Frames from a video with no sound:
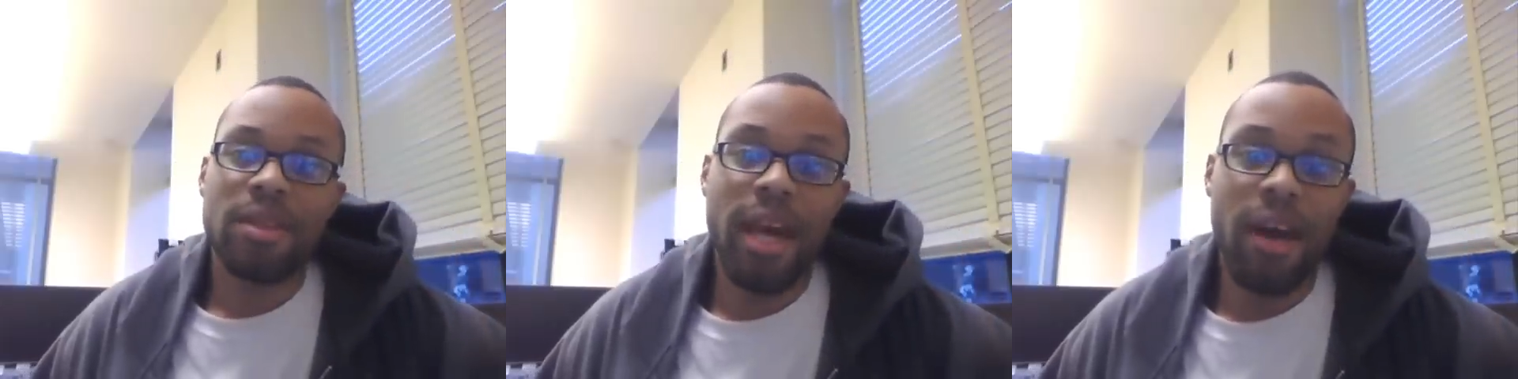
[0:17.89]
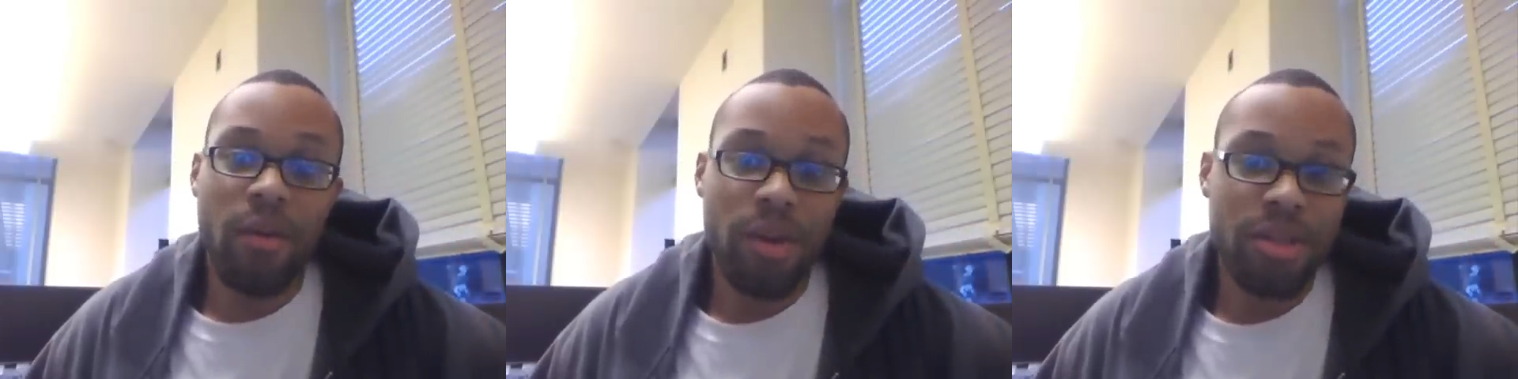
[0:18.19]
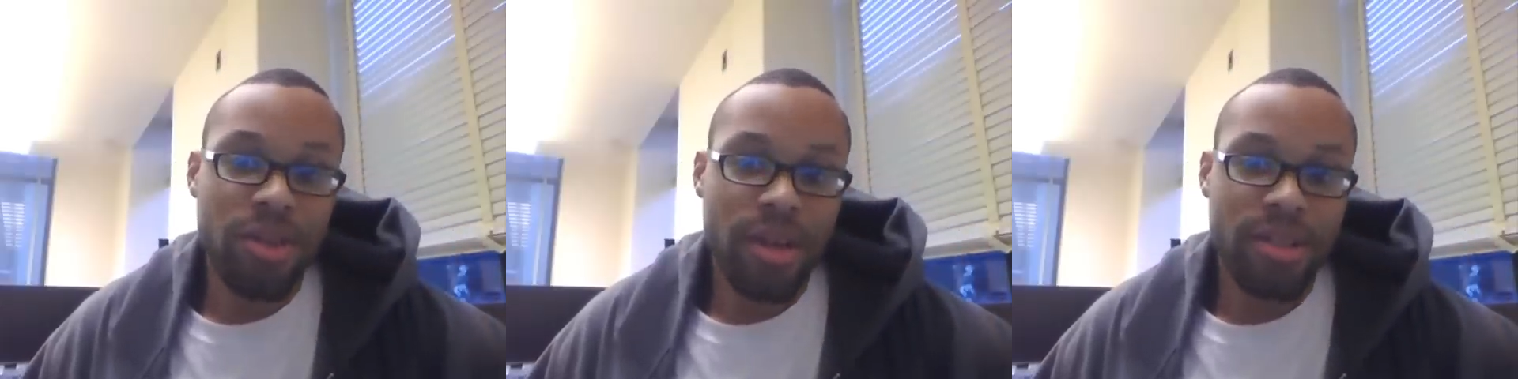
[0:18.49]
Now,
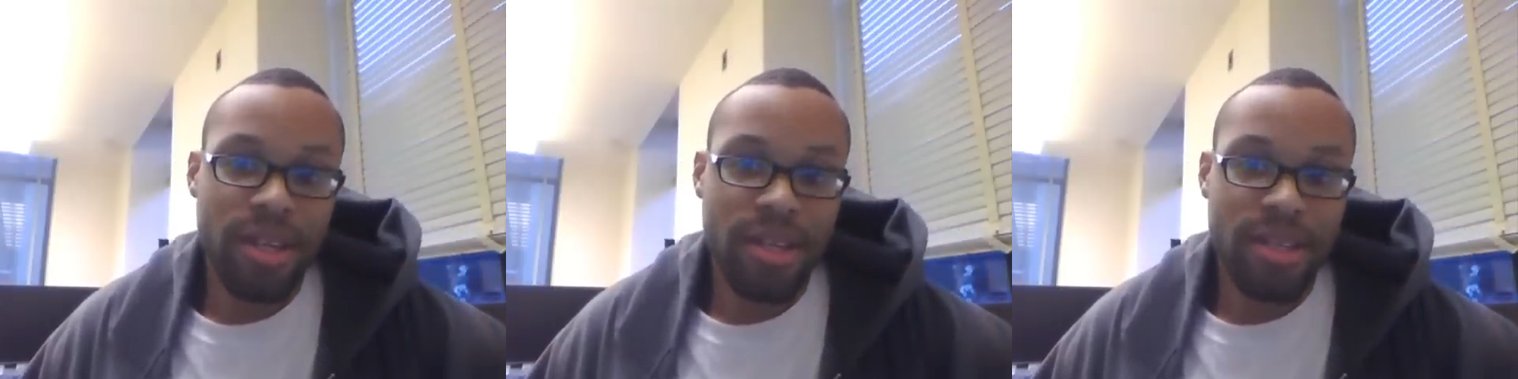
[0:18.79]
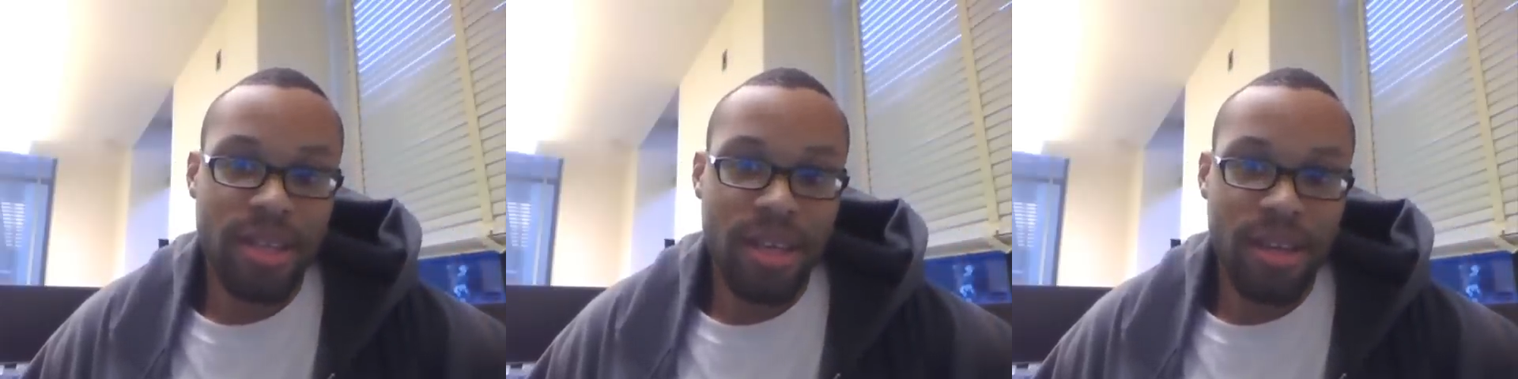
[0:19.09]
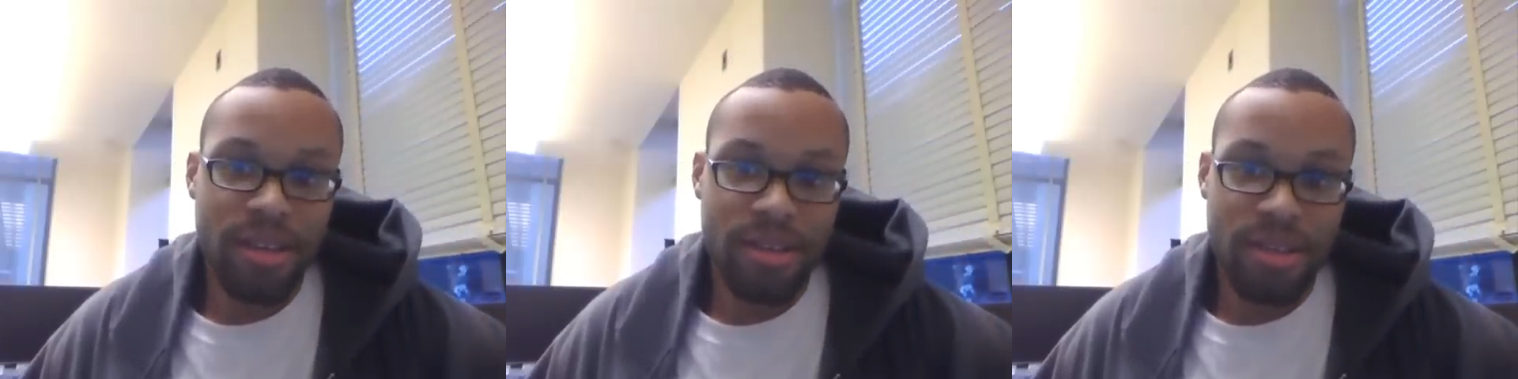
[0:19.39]
once you exercise
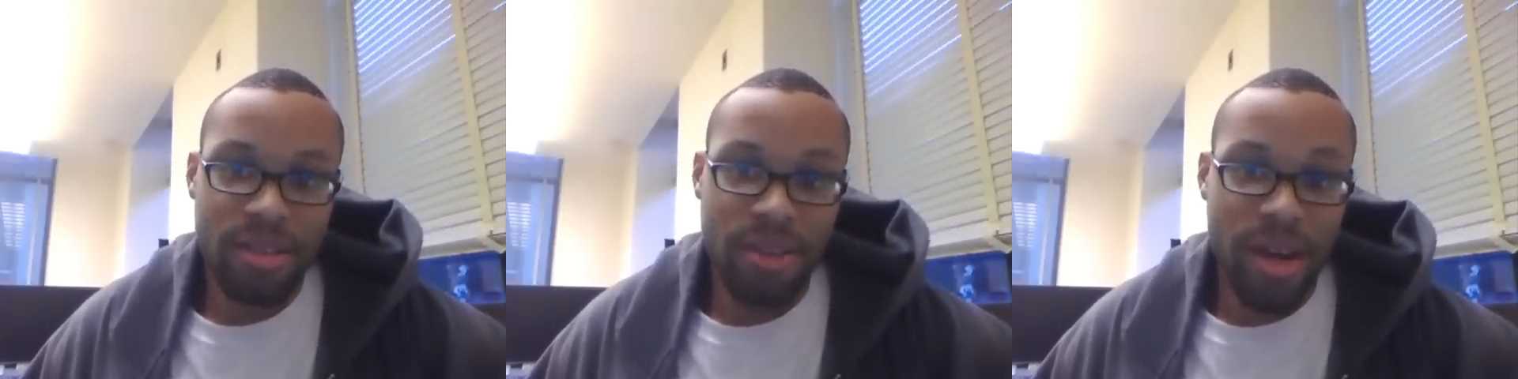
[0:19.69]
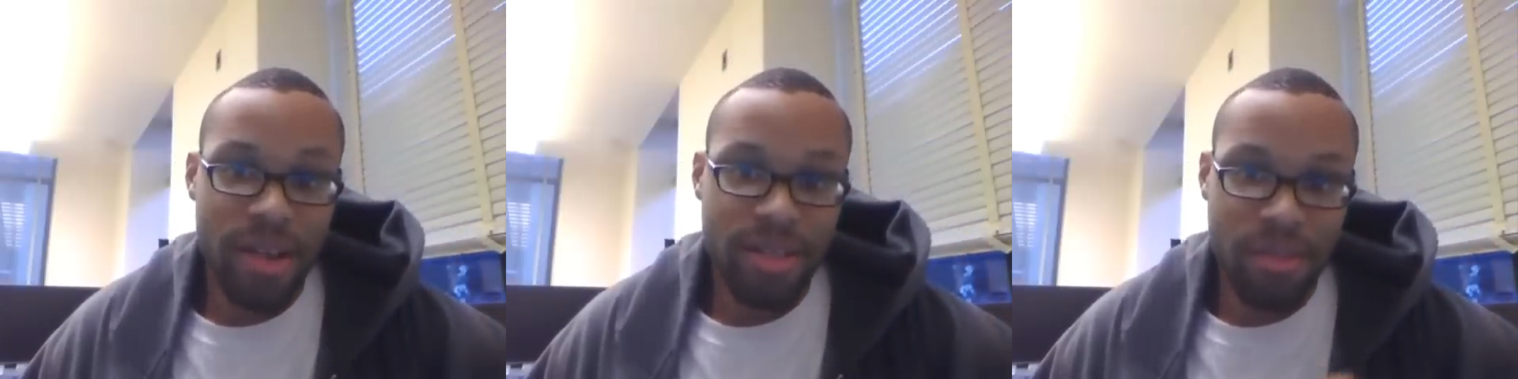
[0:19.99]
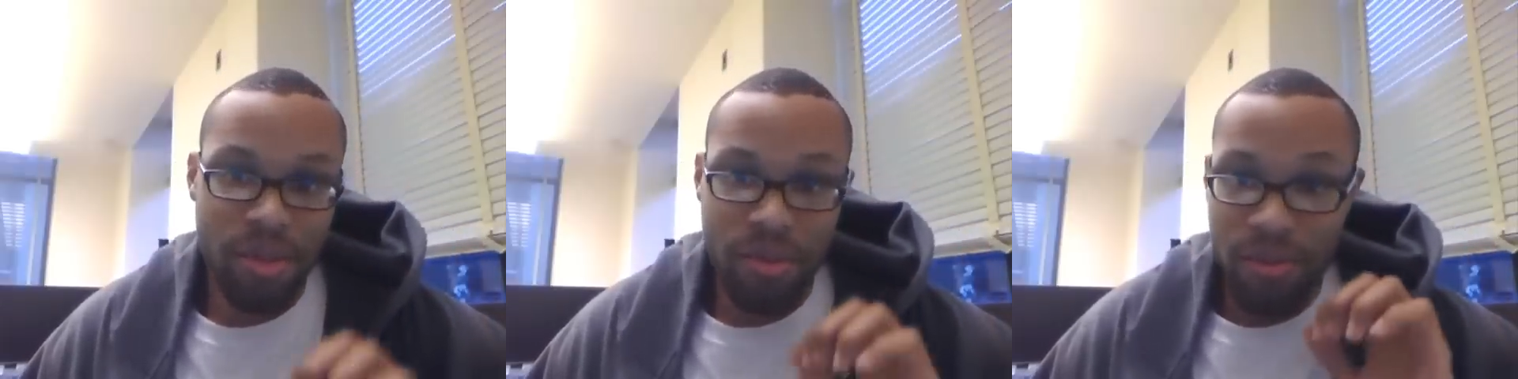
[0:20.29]
these, your eyes
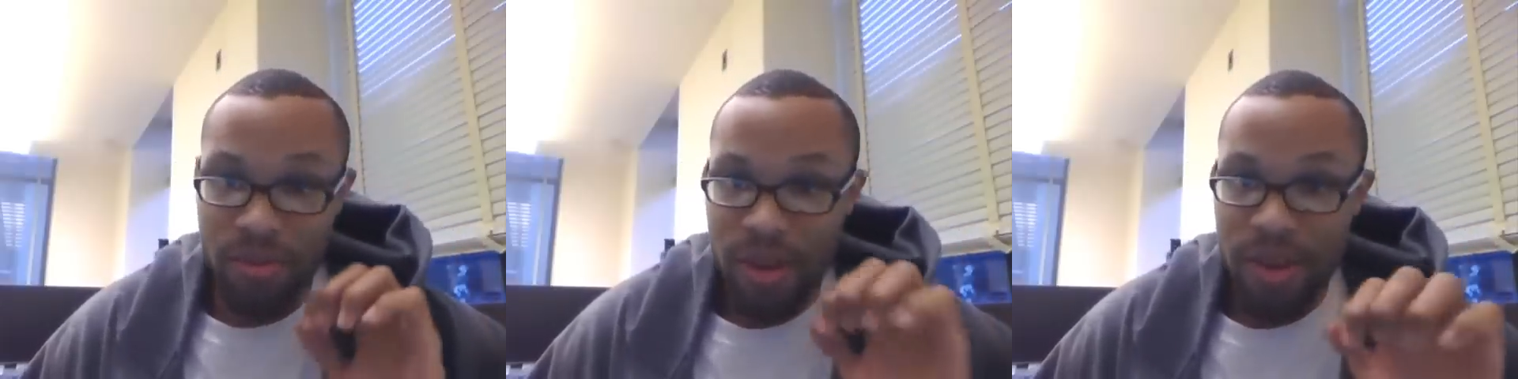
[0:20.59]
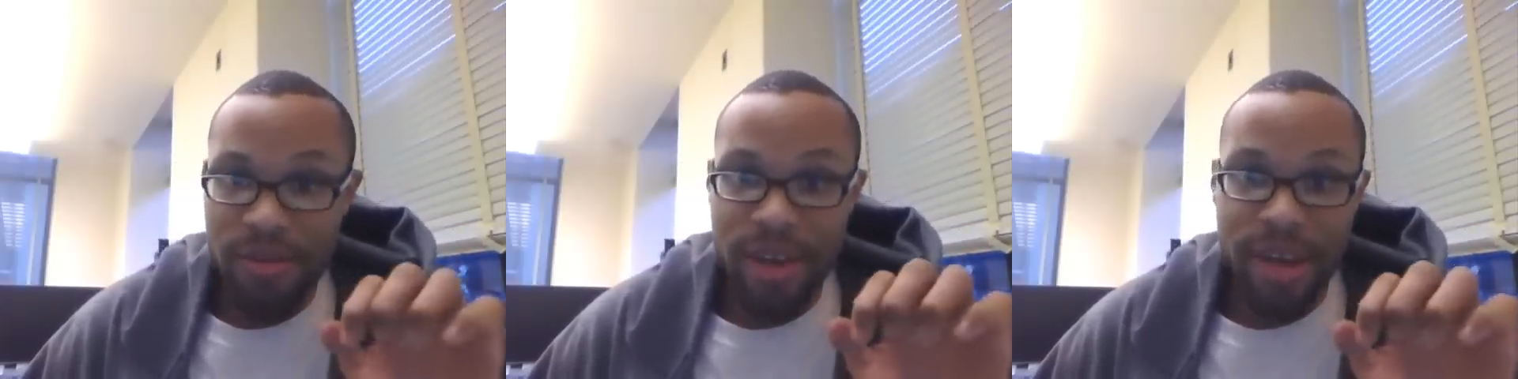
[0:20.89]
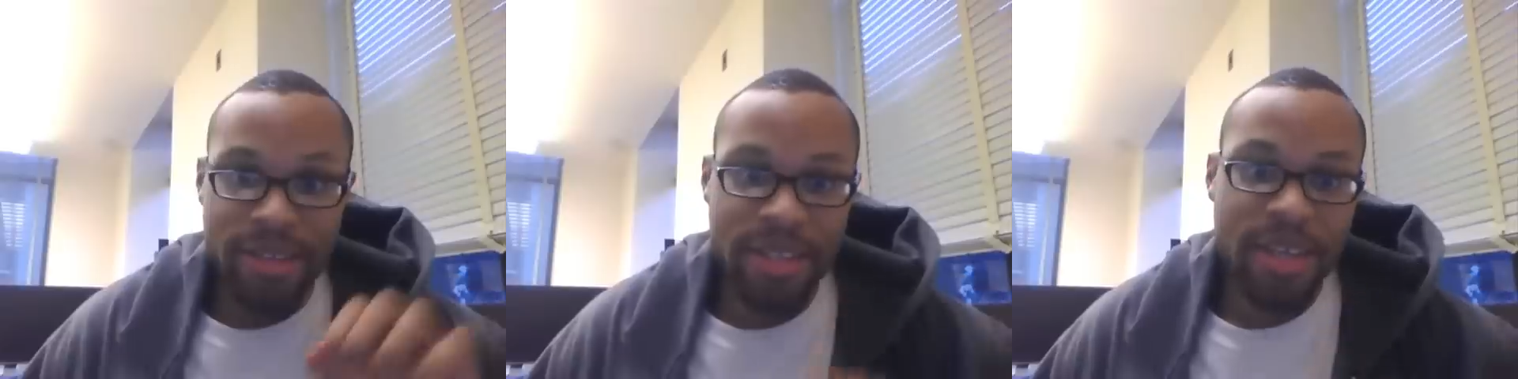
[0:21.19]
can move very
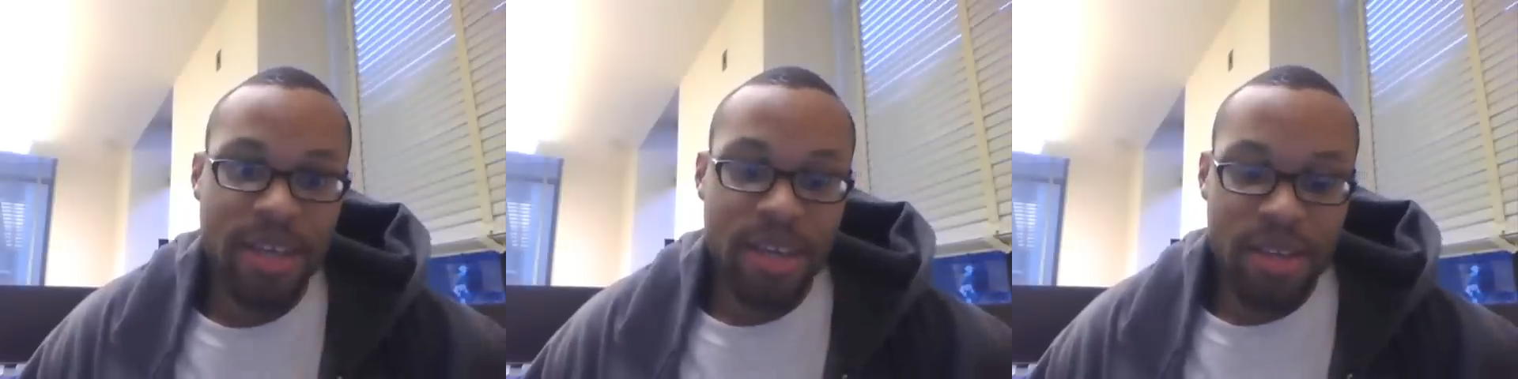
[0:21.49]
fast.